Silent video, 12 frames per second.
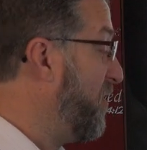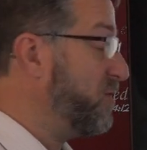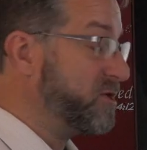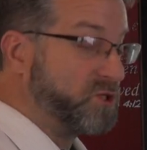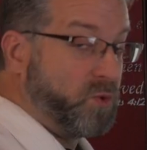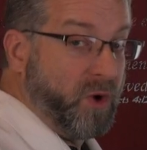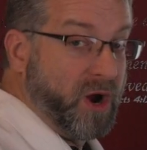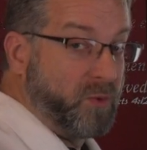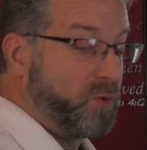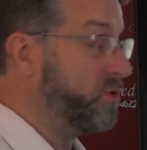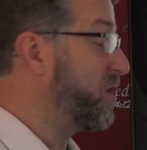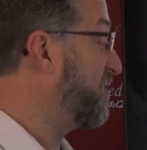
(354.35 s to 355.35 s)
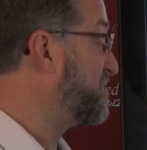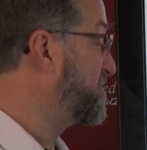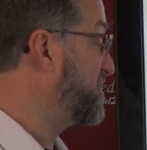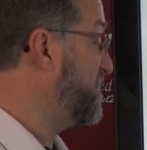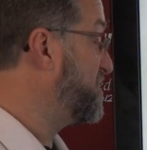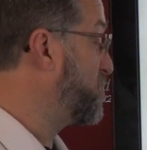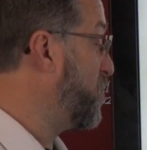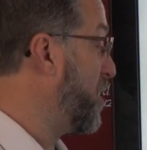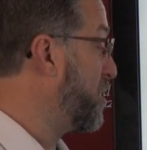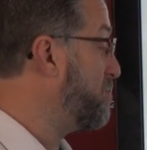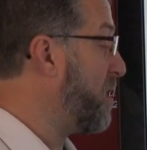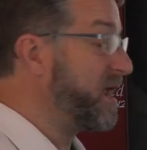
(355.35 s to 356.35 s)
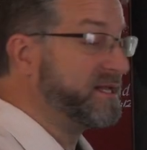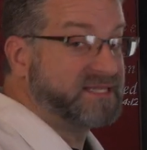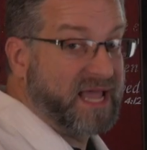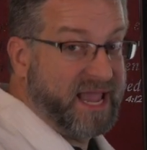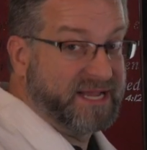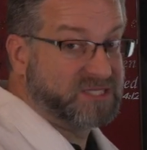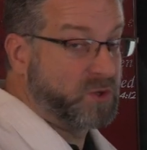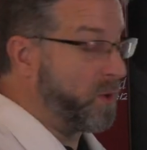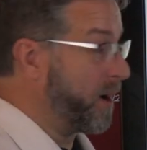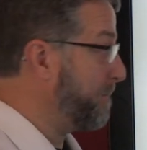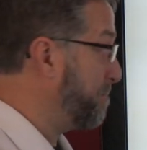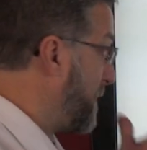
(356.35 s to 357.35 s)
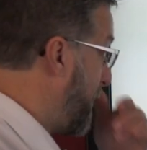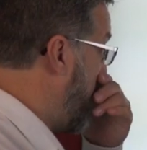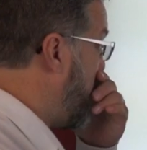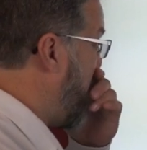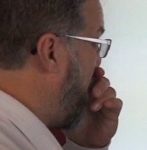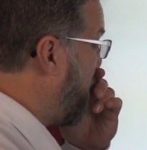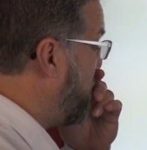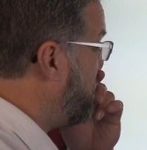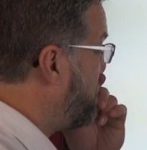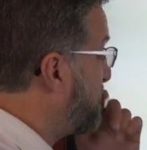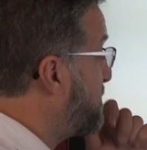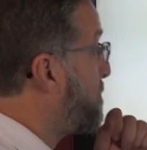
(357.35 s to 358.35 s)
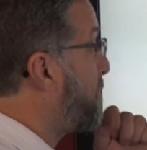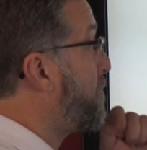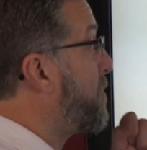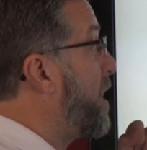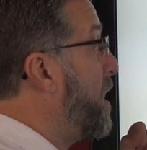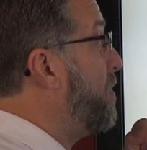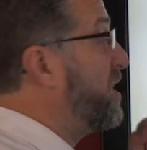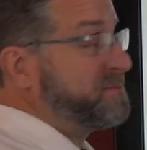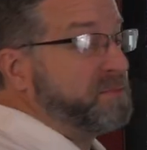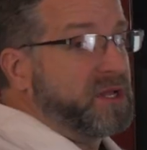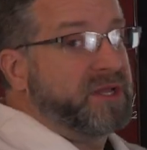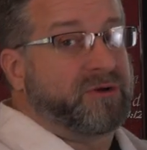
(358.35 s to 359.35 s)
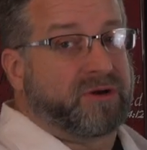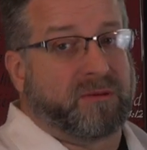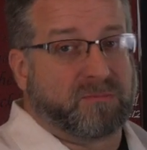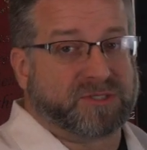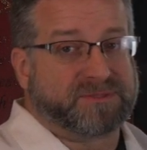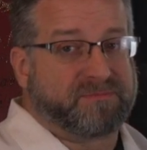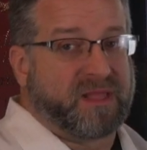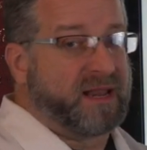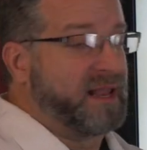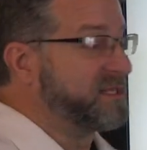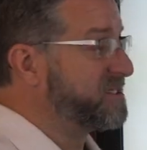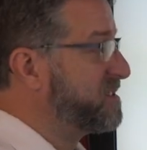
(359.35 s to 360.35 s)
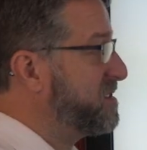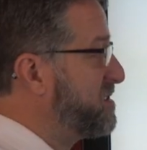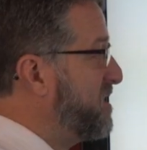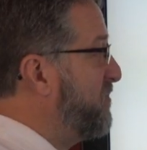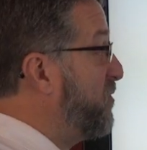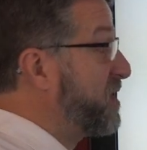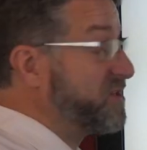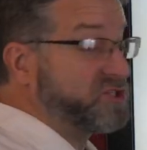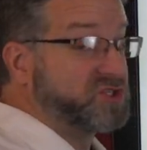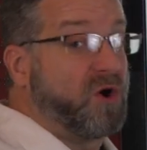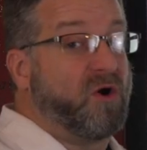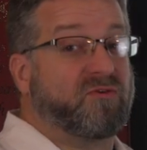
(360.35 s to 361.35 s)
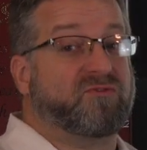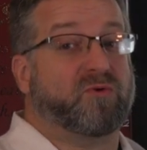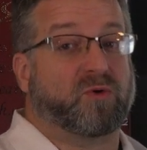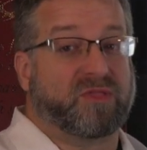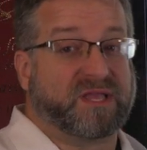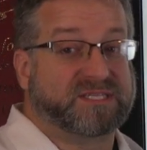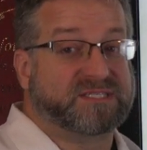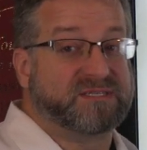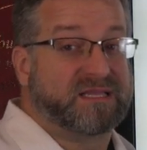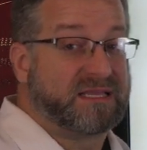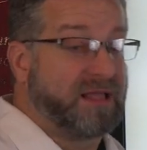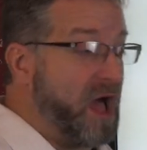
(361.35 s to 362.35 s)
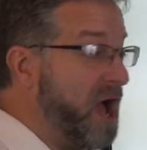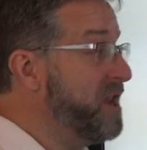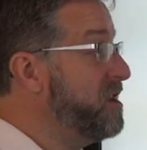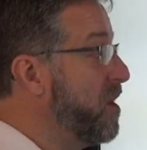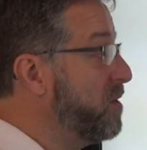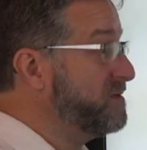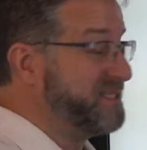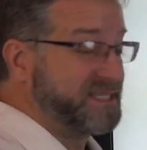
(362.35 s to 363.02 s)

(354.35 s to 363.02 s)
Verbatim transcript: the square root of c squared minus a squared. Now, let's plug in our numbers and let's see if we can solve for this unknown